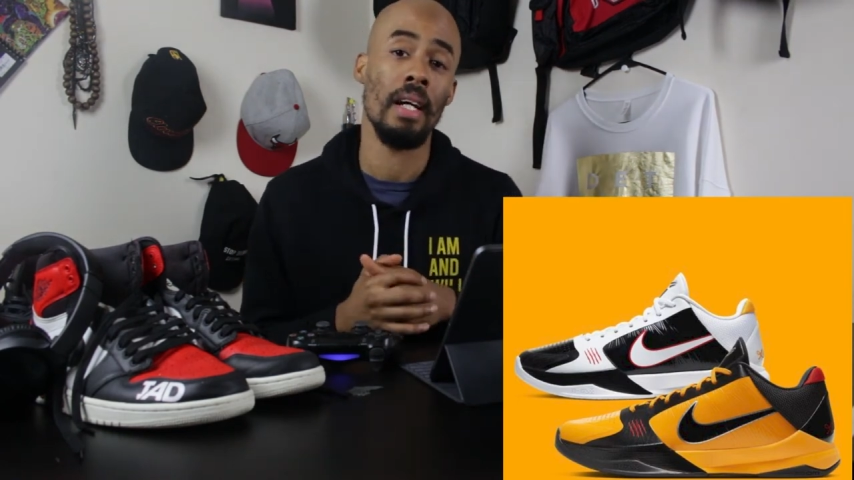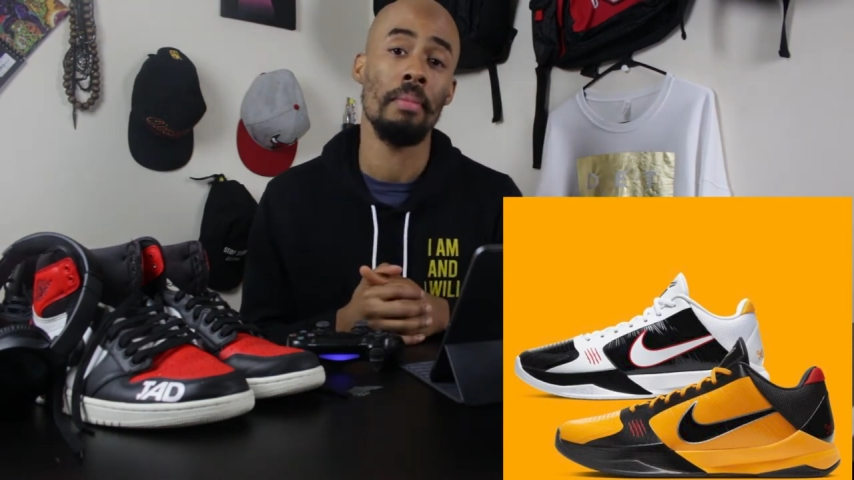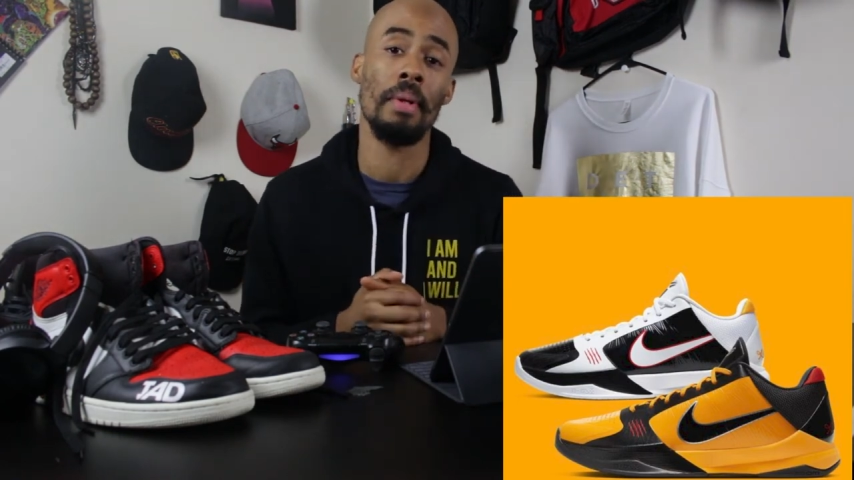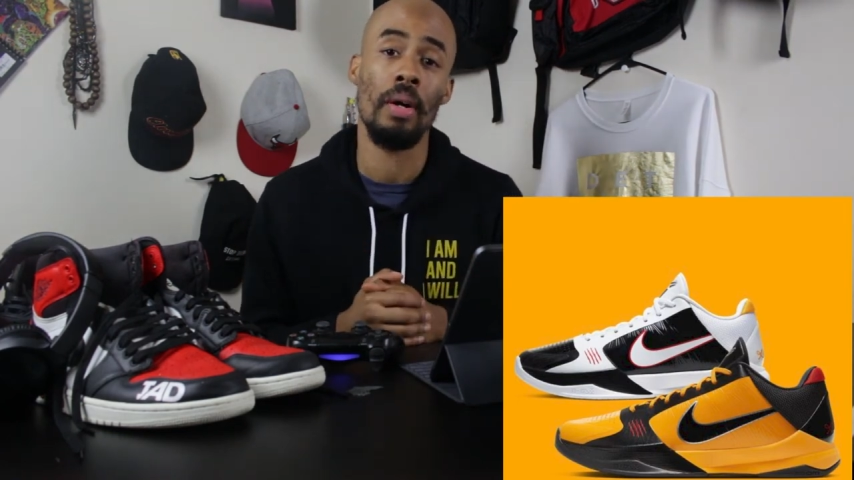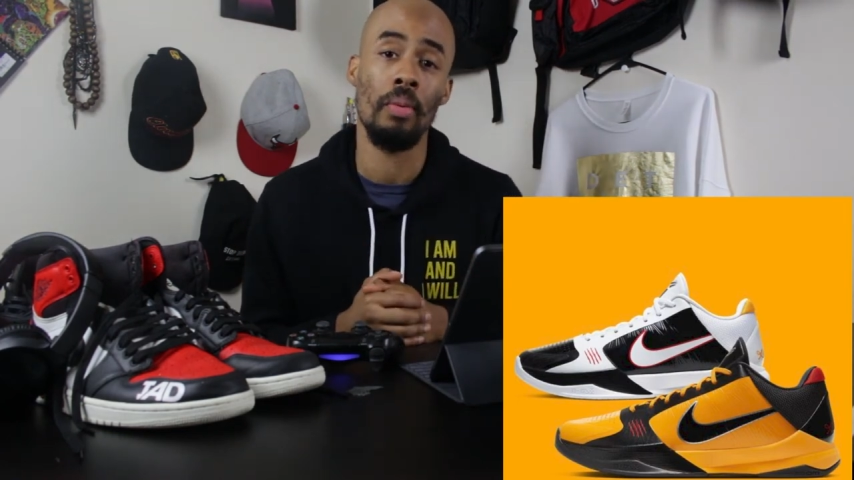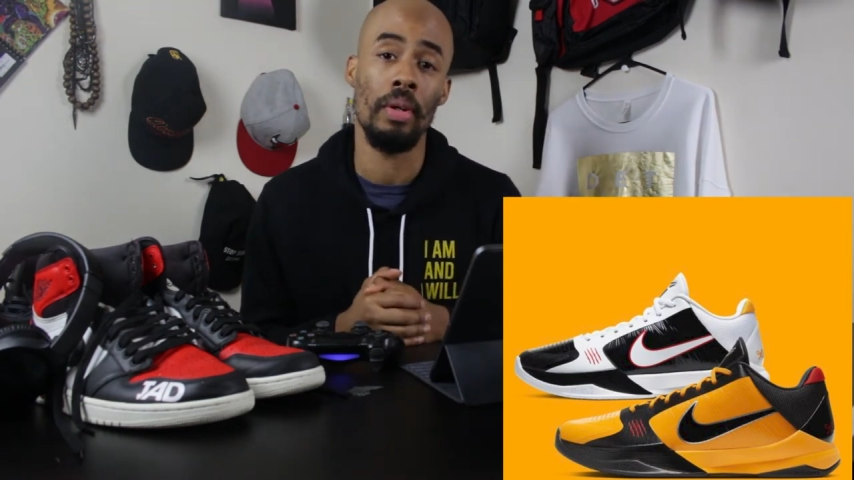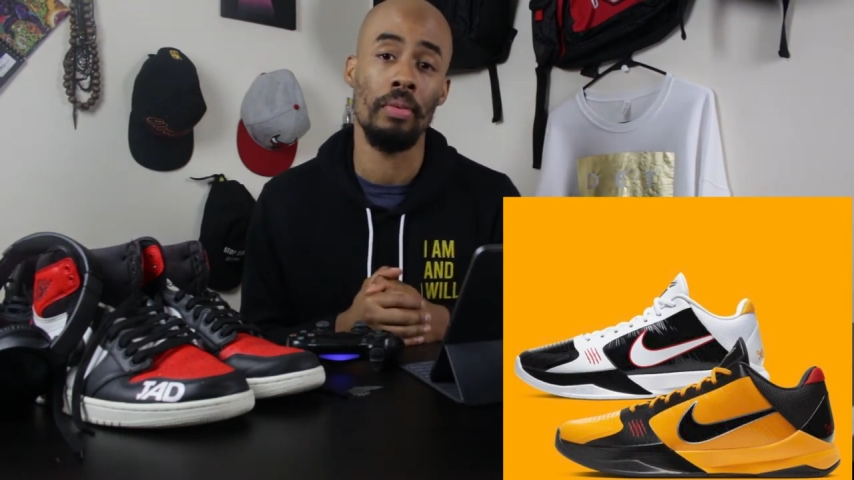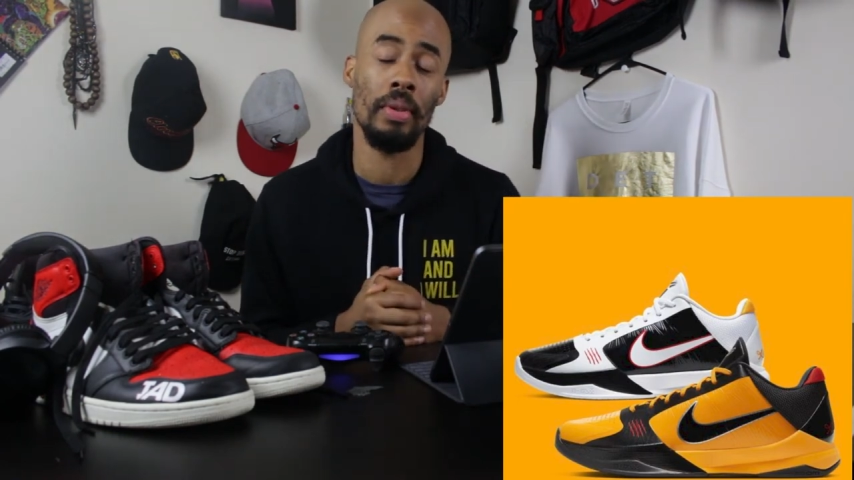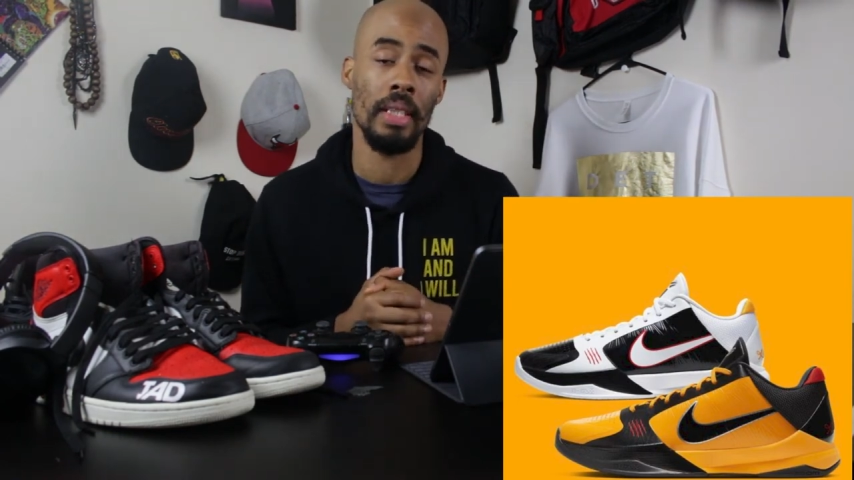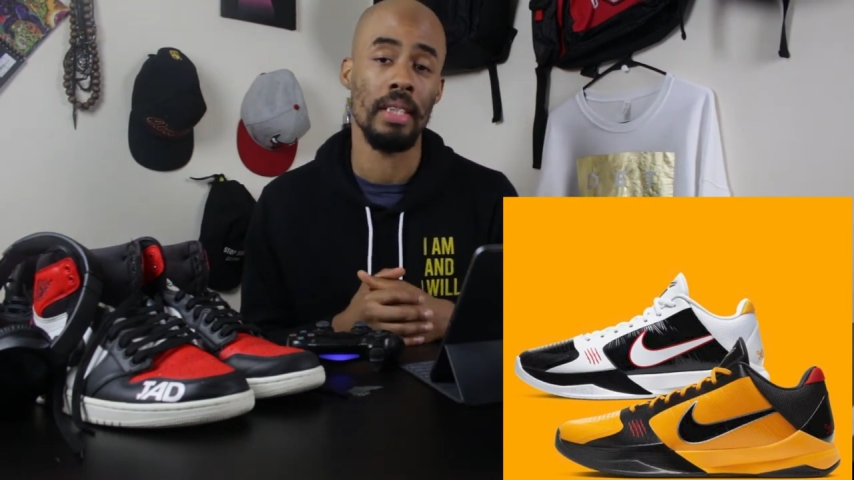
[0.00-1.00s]
coming out
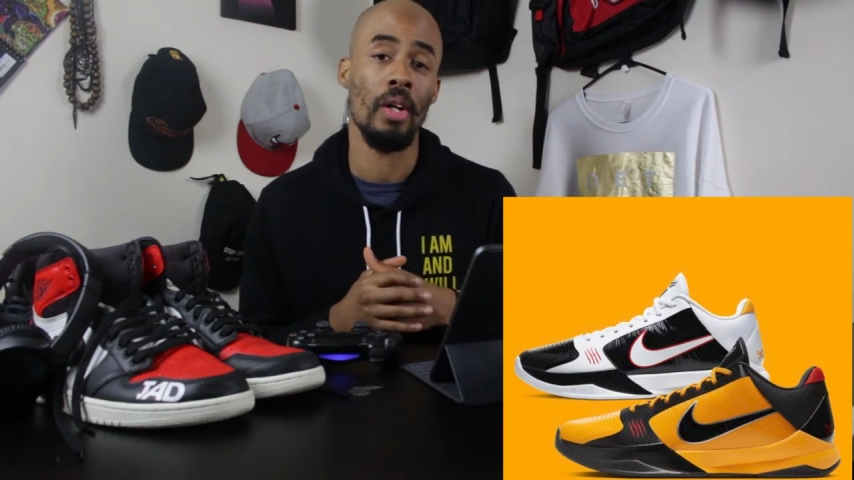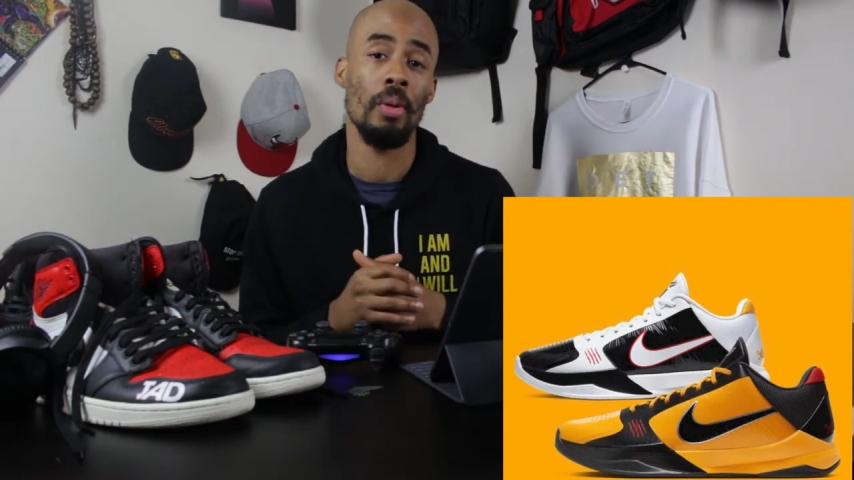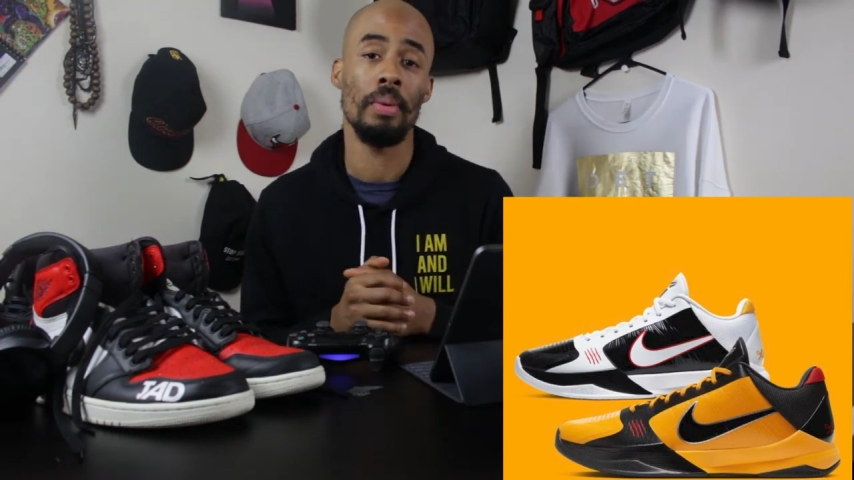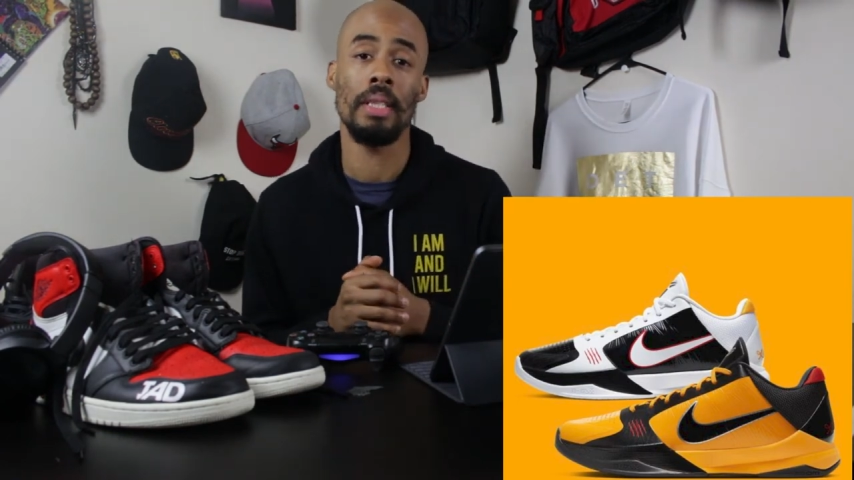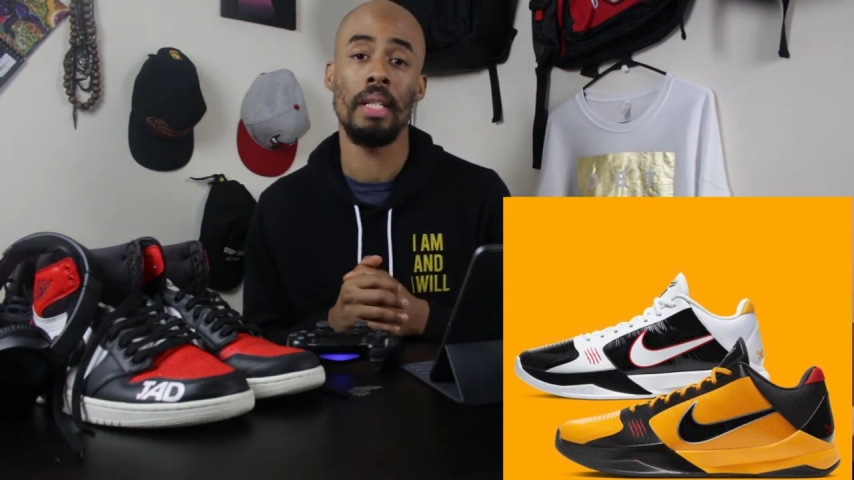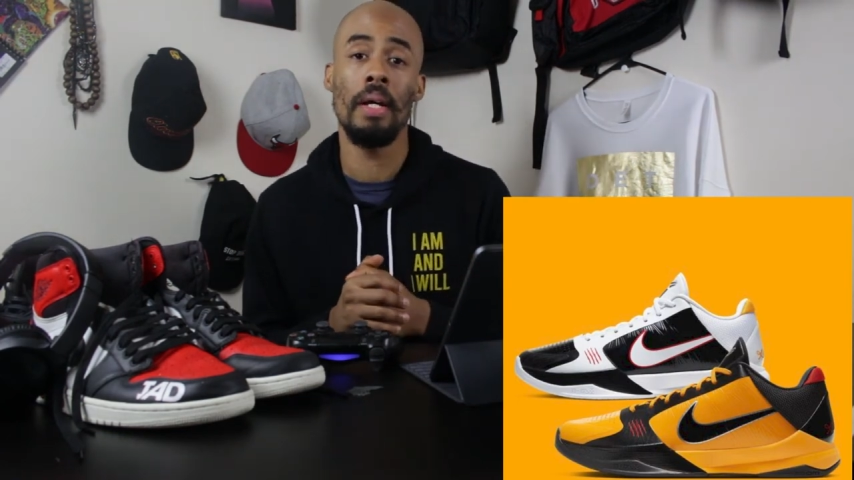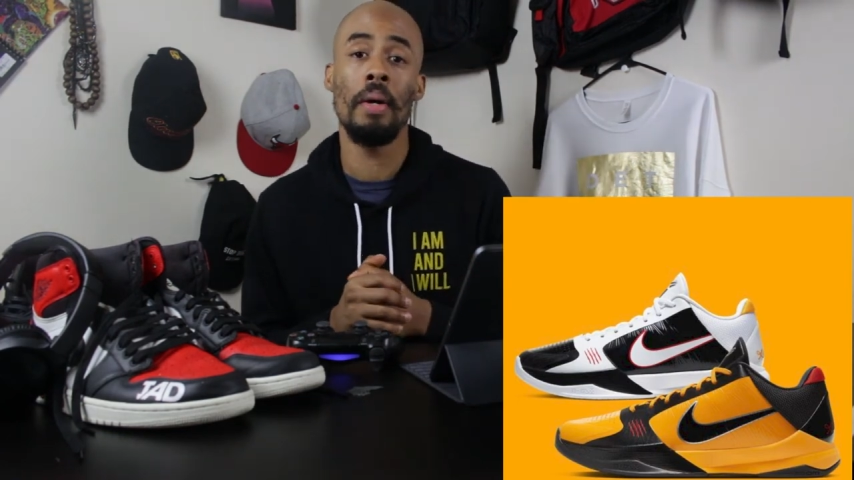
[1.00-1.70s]
with, with these Kobe's.